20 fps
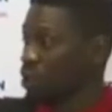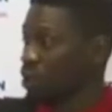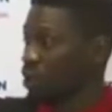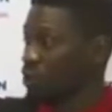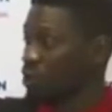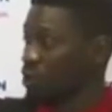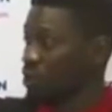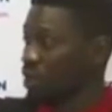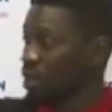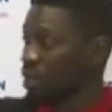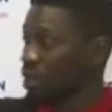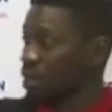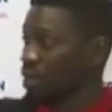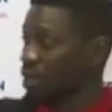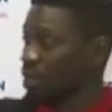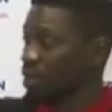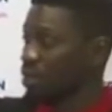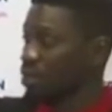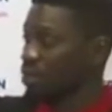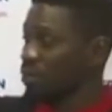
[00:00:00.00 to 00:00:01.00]
of money.
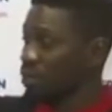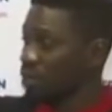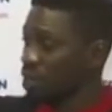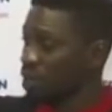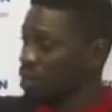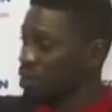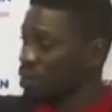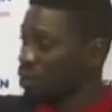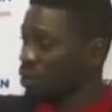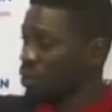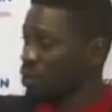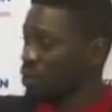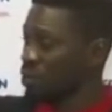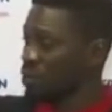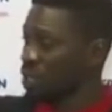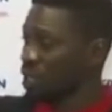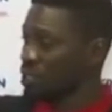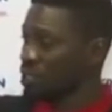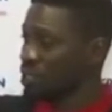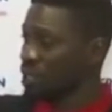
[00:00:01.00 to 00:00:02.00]
We know
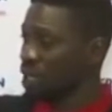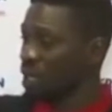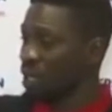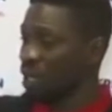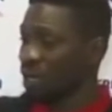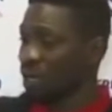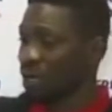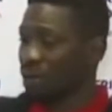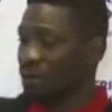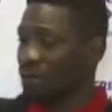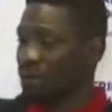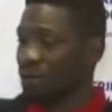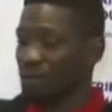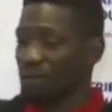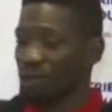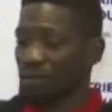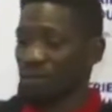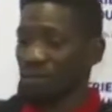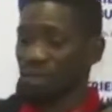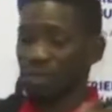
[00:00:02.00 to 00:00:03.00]
that
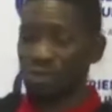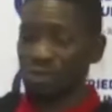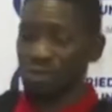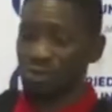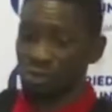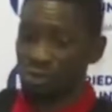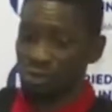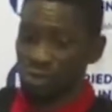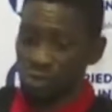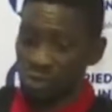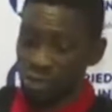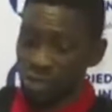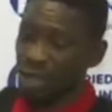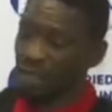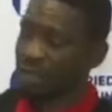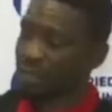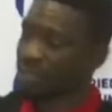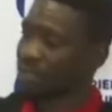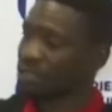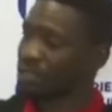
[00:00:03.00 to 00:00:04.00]
the
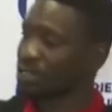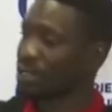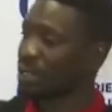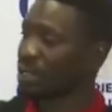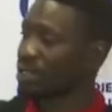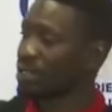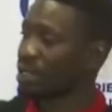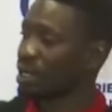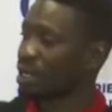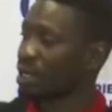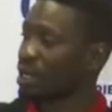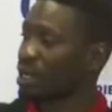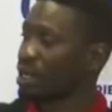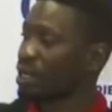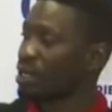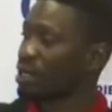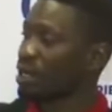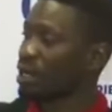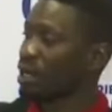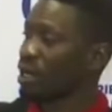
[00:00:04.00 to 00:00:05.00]
trucks that
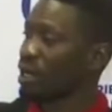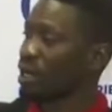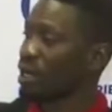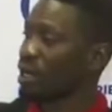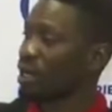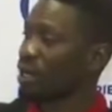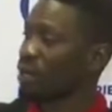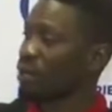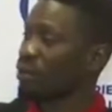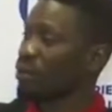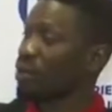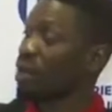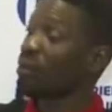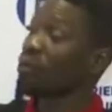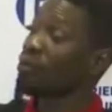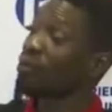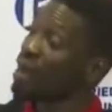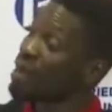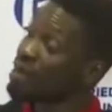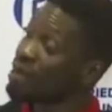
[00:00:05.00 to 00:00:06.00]

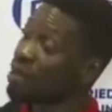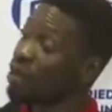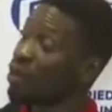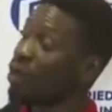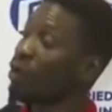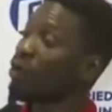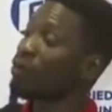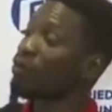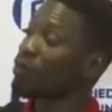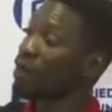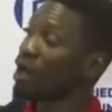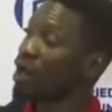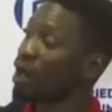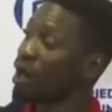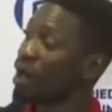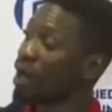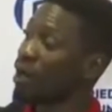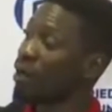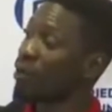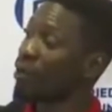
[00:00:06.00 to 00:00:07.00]
were running
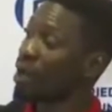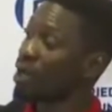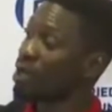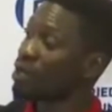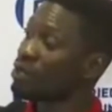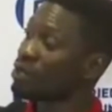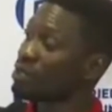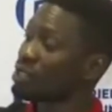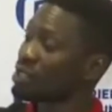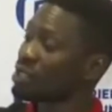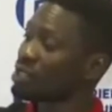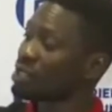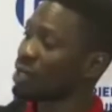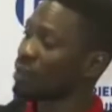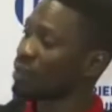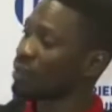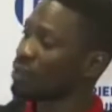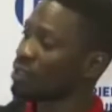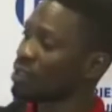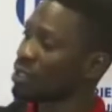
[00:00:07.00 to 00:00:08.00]
over our innocent
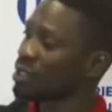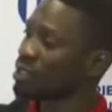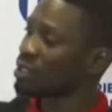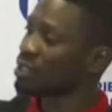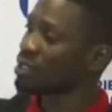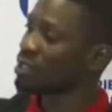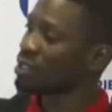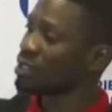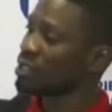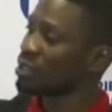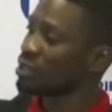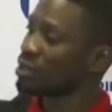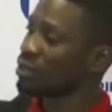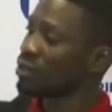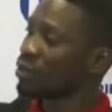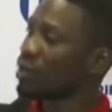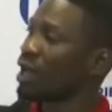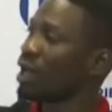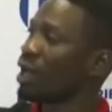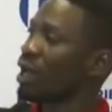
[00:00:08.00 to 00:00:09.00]
supporters
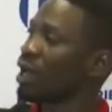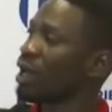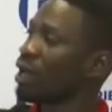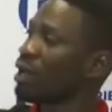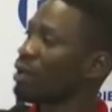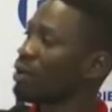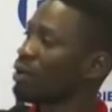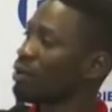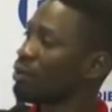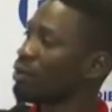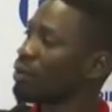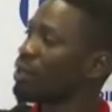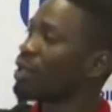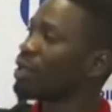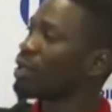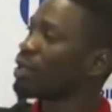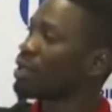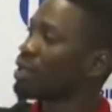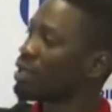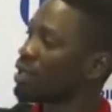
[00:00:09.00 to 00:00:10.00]
were
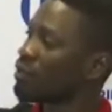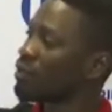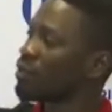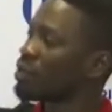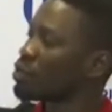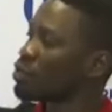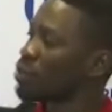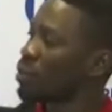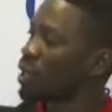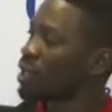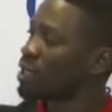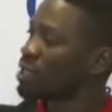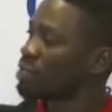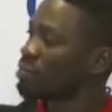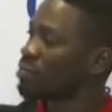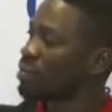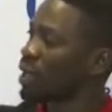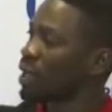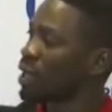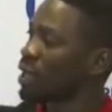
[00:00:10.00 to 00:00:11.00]
being given to us
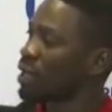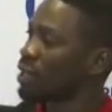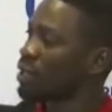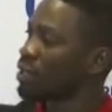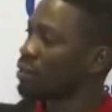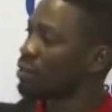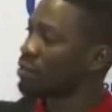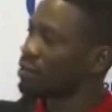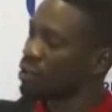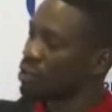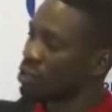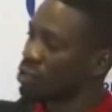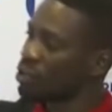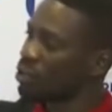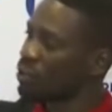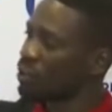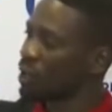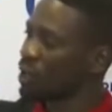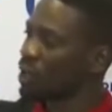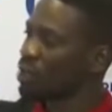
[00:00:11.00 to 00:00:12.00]
by the
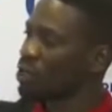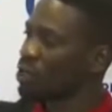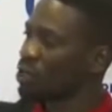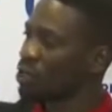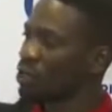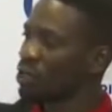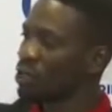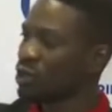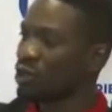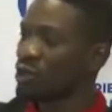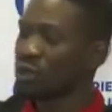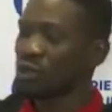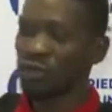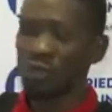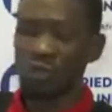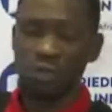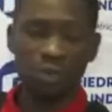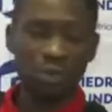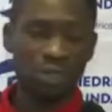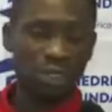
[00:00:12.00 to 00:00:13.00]
European Union.
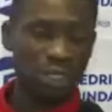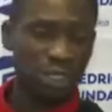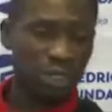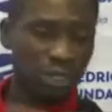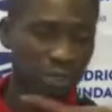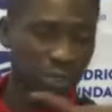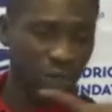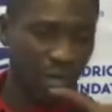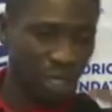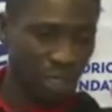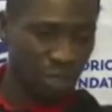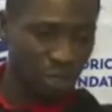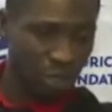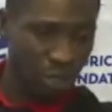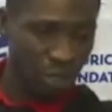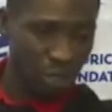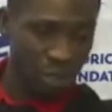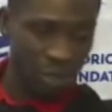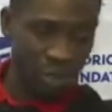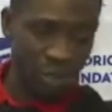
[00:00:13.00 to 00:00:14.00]
We would see trucks
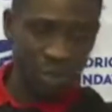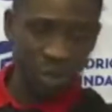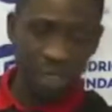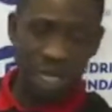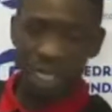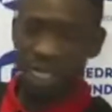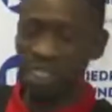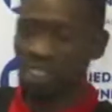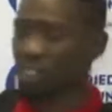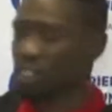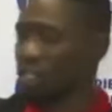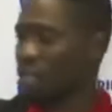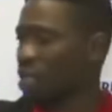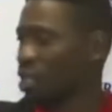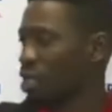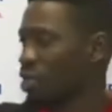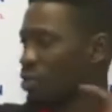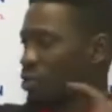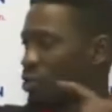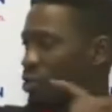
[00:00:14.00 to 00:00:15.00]
written on Danish
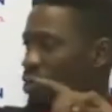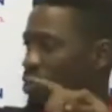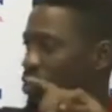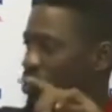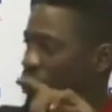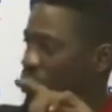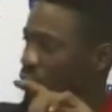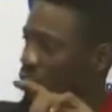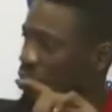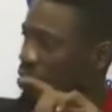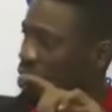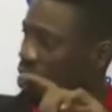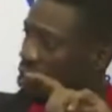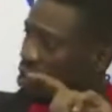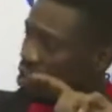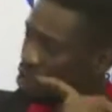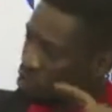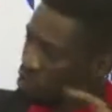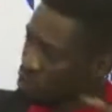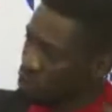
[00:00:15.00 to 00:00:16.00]
aid, written on
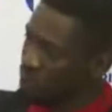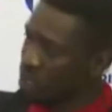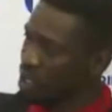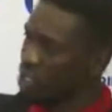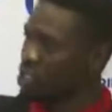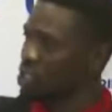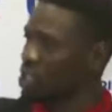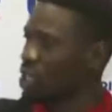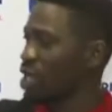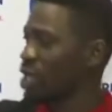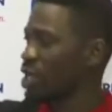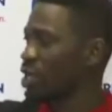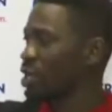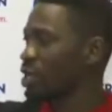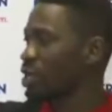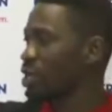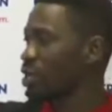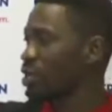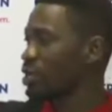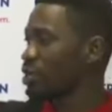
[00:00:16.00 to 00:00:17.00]
Swedish
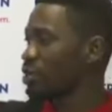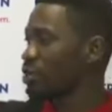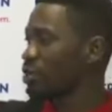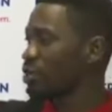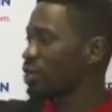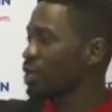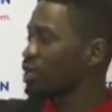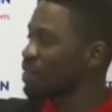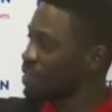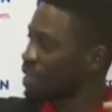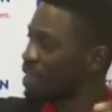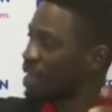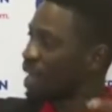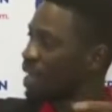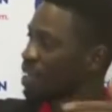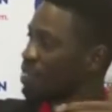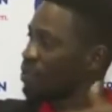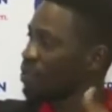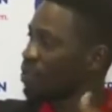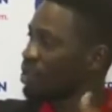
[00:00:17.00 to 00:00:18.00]
aid, but they
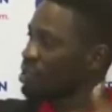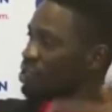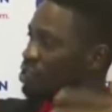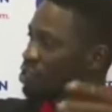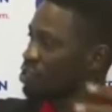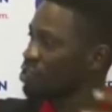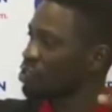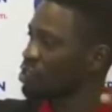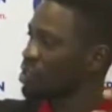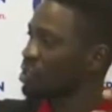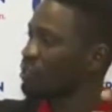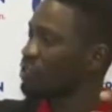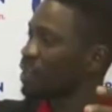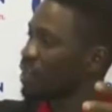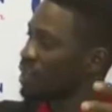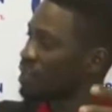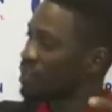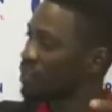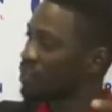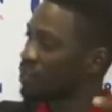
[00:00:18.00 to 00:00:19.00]
are the ones used
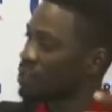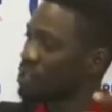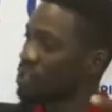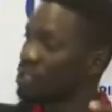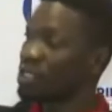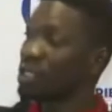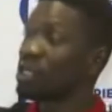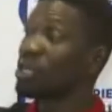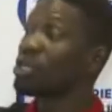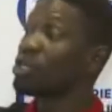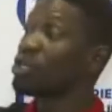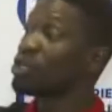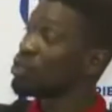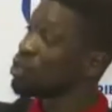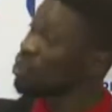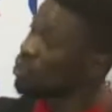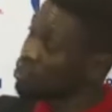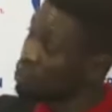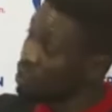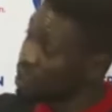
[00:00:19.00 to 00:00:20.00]
by the police,
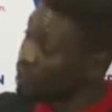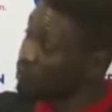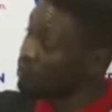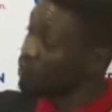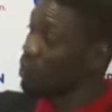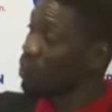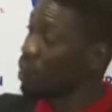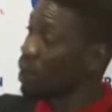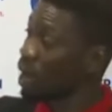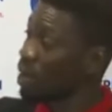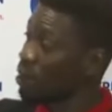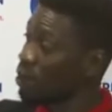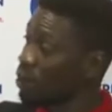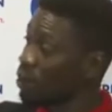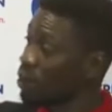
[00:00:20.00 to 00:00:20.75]
not to keep law and